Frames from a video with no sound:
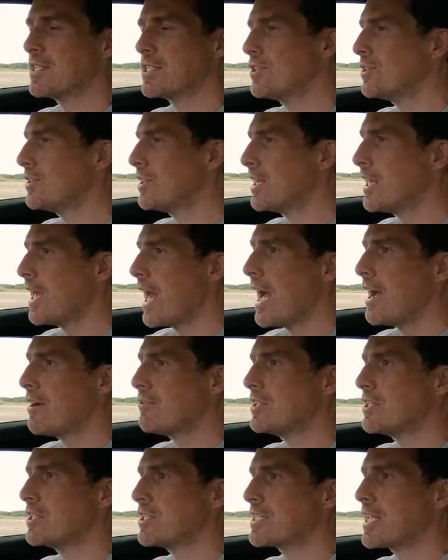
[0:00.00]
this and the
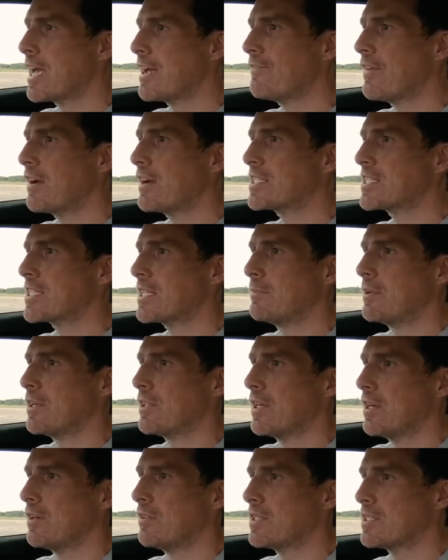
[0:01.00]
Audi to sound very
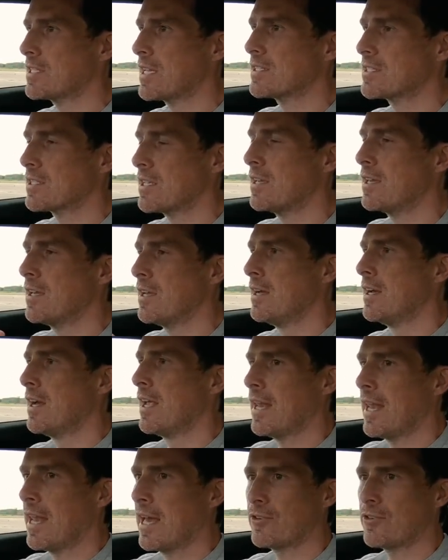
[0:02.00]
similar, though this has a
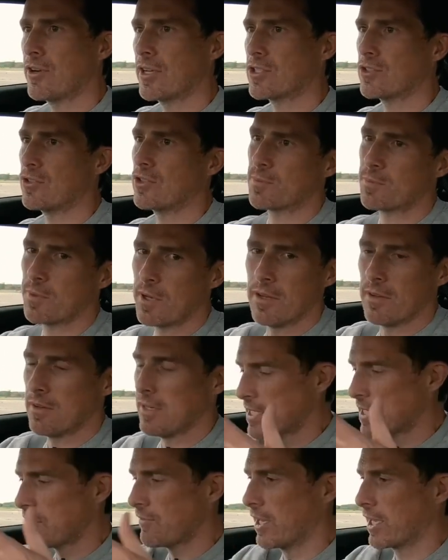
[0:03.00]
louder exhaust, but
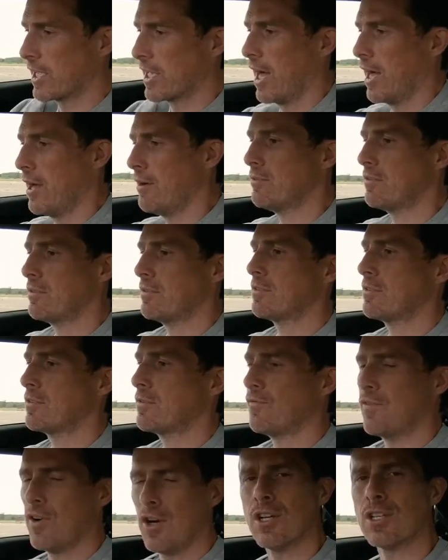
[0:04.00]
let's give it a go.
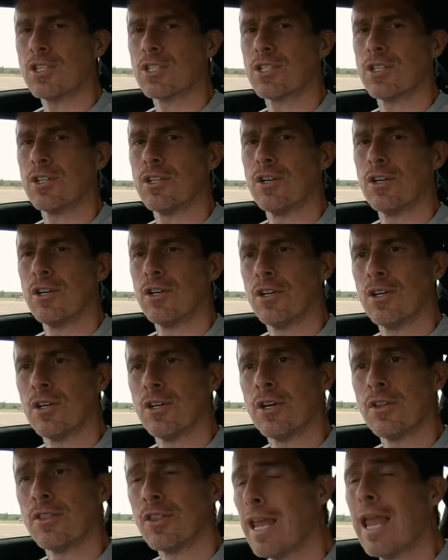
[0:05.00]
First,
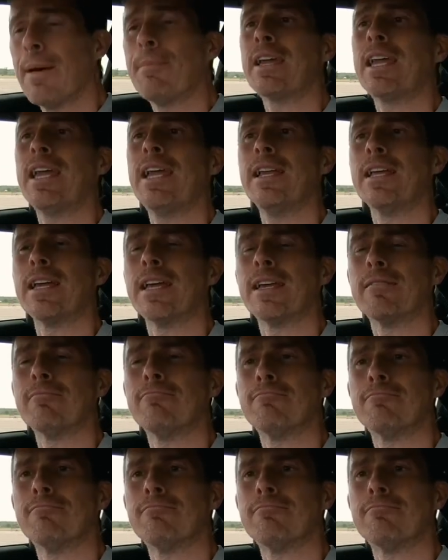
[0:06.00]
the Lamborghini.